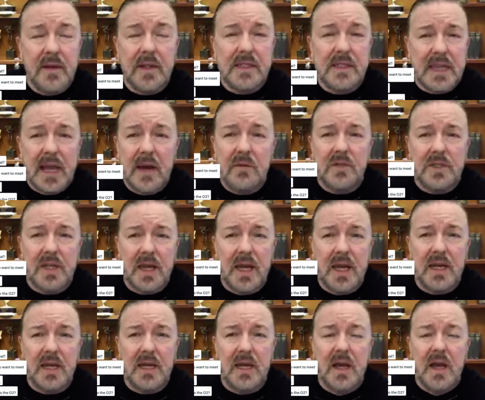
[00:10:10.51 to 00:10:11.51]
The sound
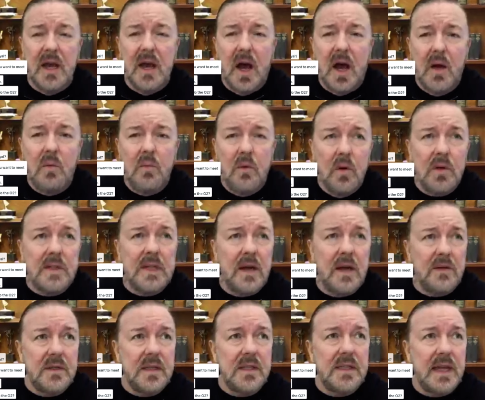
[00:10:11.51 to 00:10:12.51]
check, I walked
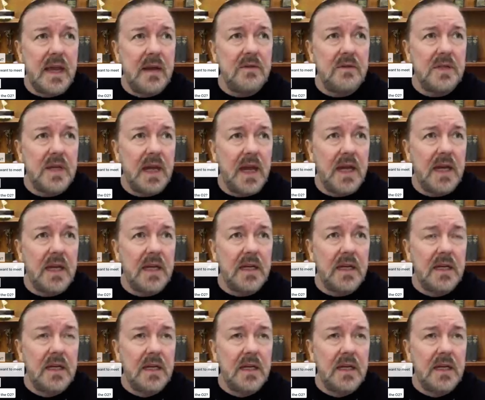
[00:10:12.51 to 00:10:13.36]
out of the sound check